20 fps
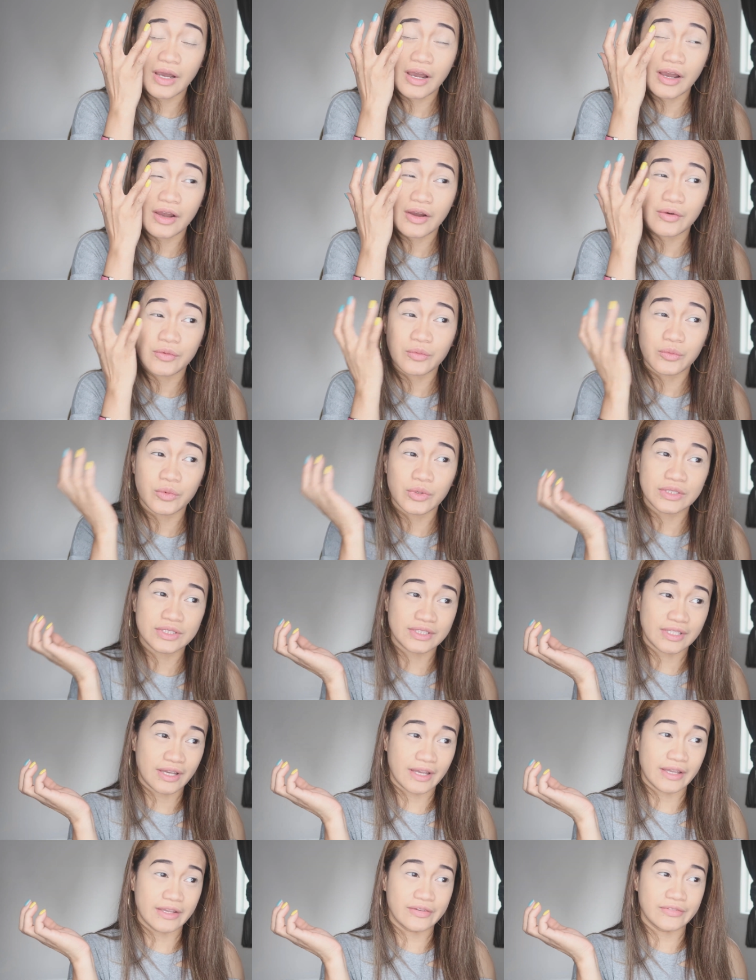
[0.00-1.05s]
um what
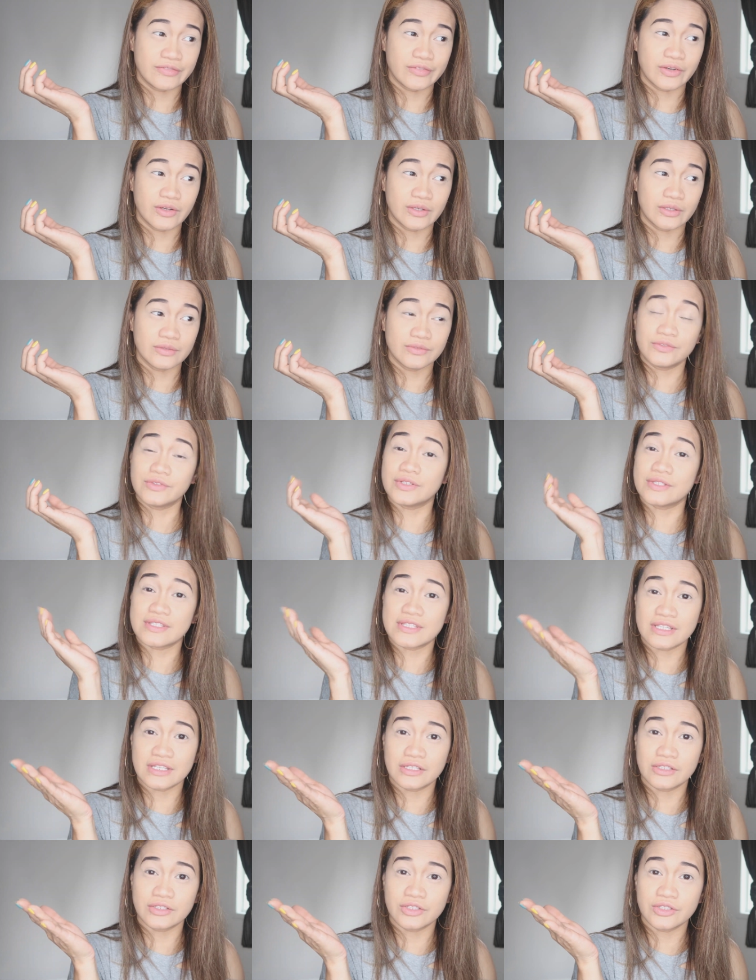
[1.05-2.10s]
type of
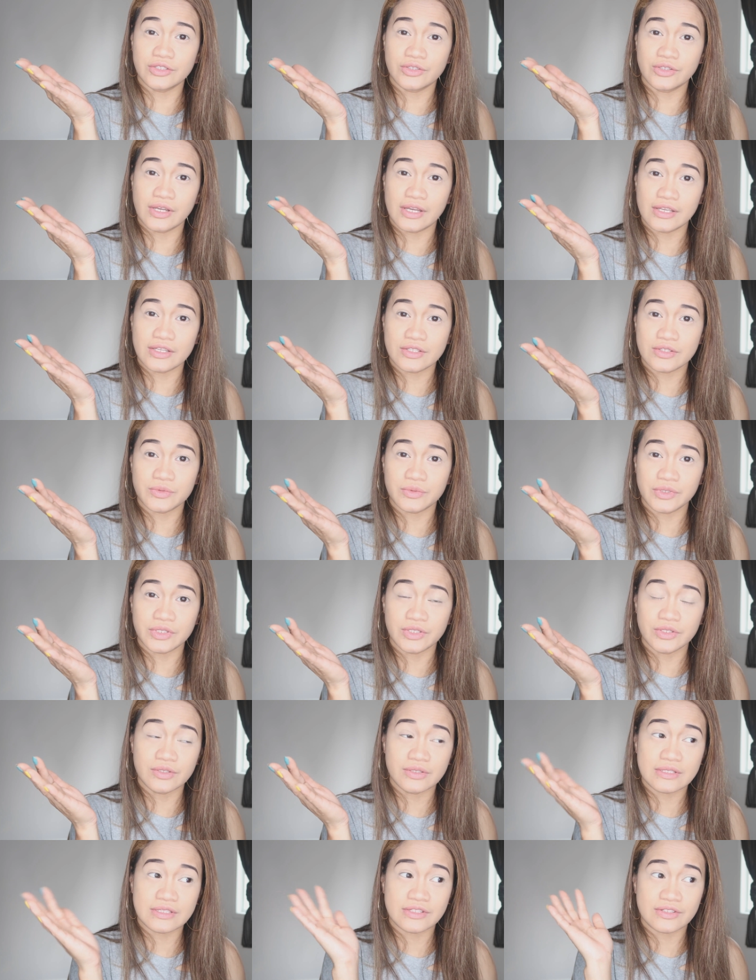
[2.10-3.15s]
concealer you guys will
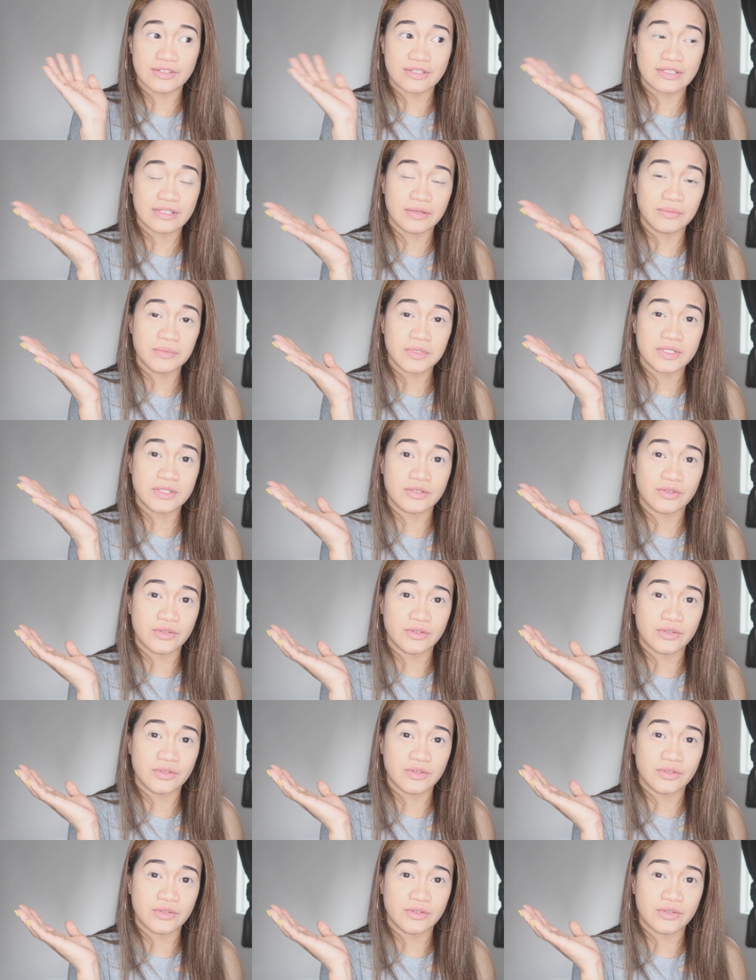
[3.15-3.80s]
use there's some